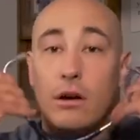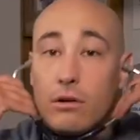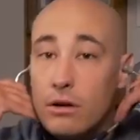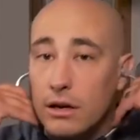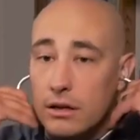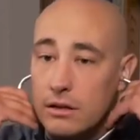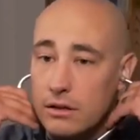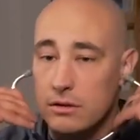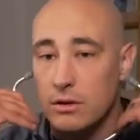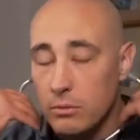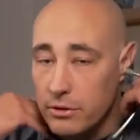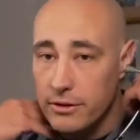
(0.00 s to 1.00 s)
Right.
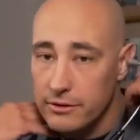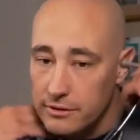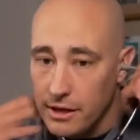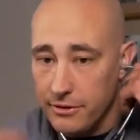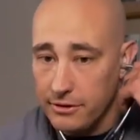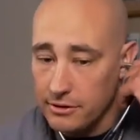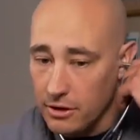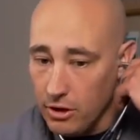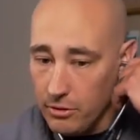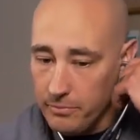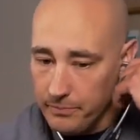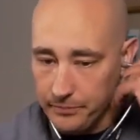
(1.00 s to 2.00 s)
So with the
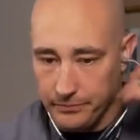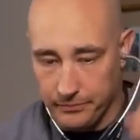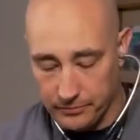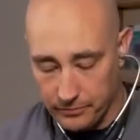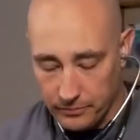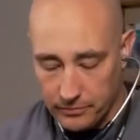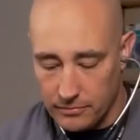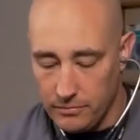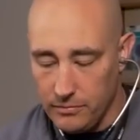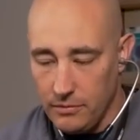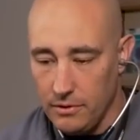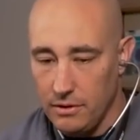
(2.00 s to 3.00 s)
stethoscope,
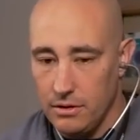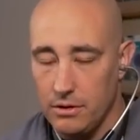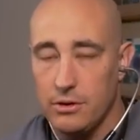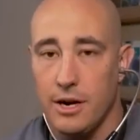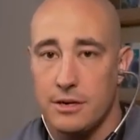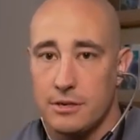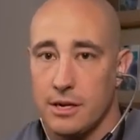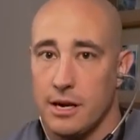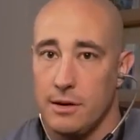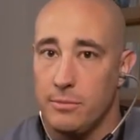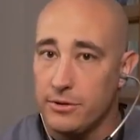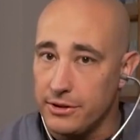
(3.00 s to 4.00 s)
you're actually going
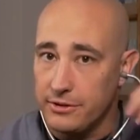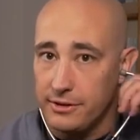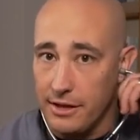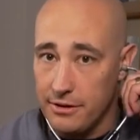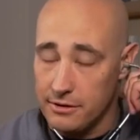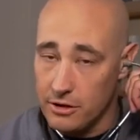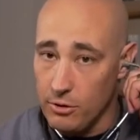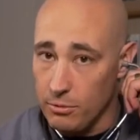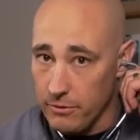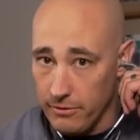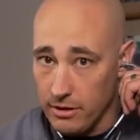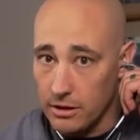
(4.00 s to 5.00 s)
to put the stethoscope
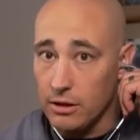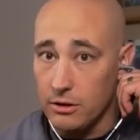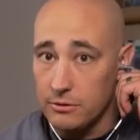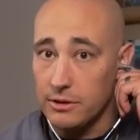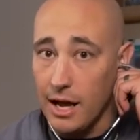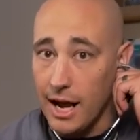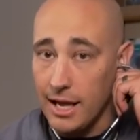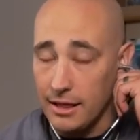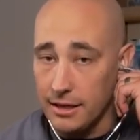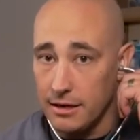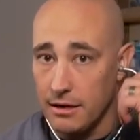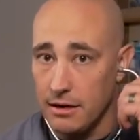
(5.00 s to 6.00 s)
over a closed
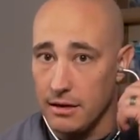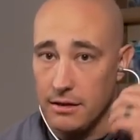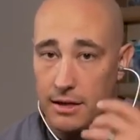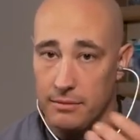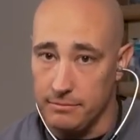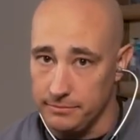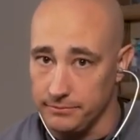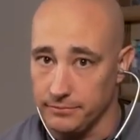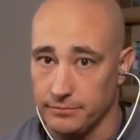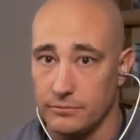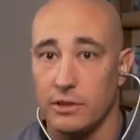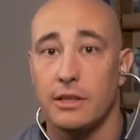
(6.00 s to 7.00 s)
eyelid and then
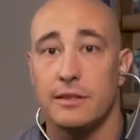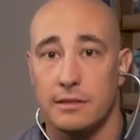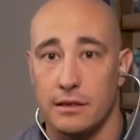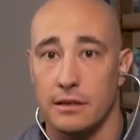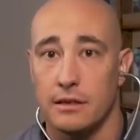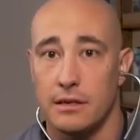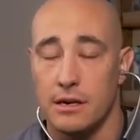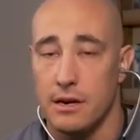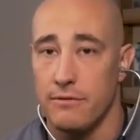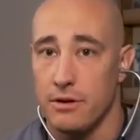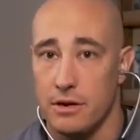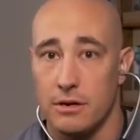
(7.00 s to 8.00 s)
listen. And
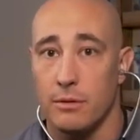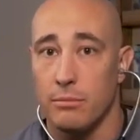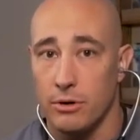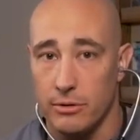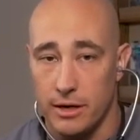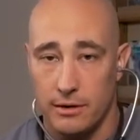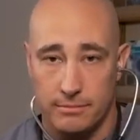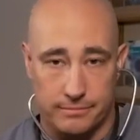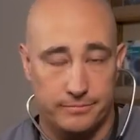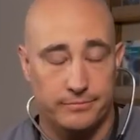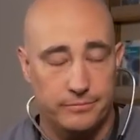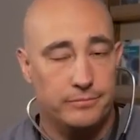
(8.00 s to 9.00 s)
if you hear a bruit,
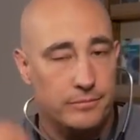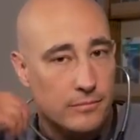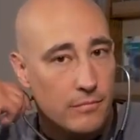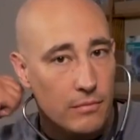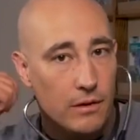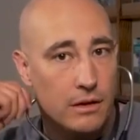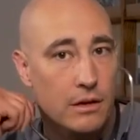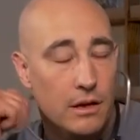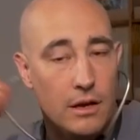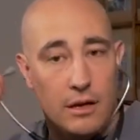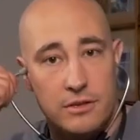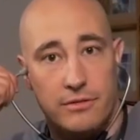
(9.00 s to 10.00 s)

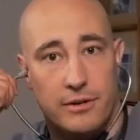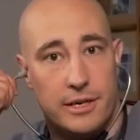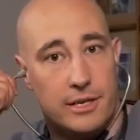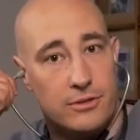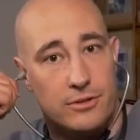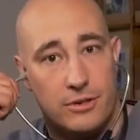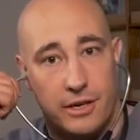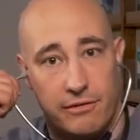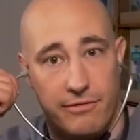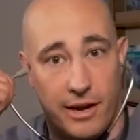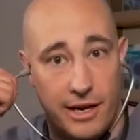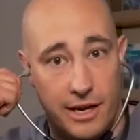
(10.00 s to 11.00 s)
it's a very concerning
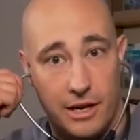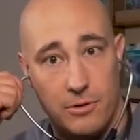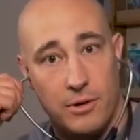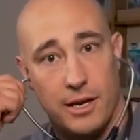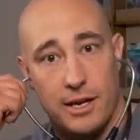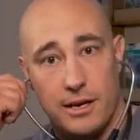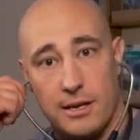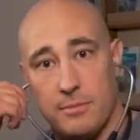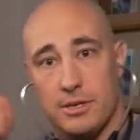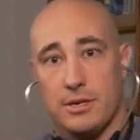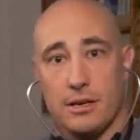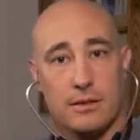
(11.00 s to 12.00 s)
finding and you want to get
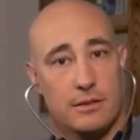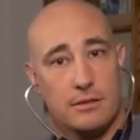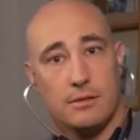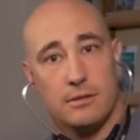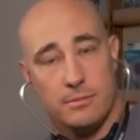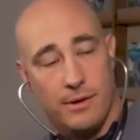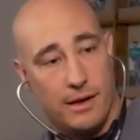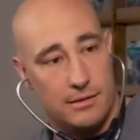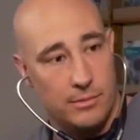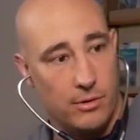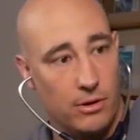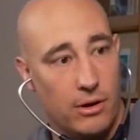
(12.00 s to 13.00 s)
imaging as soon as
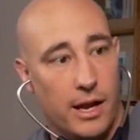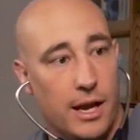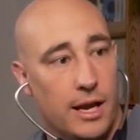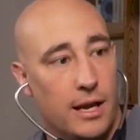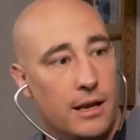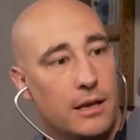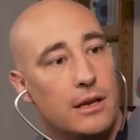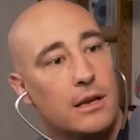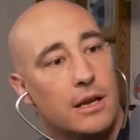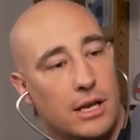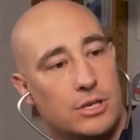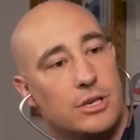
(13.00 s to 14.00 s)
possible, okay?
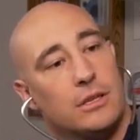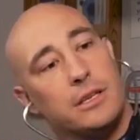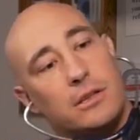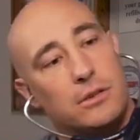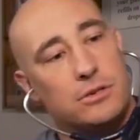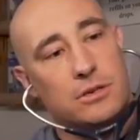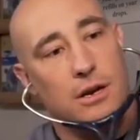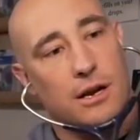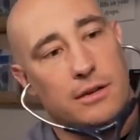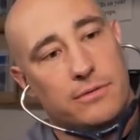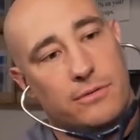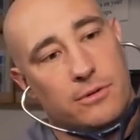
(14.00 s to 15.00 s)
Can gently close your
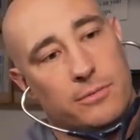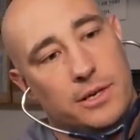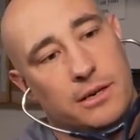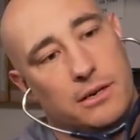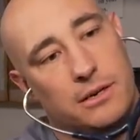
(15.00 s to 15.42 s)
eyes for me.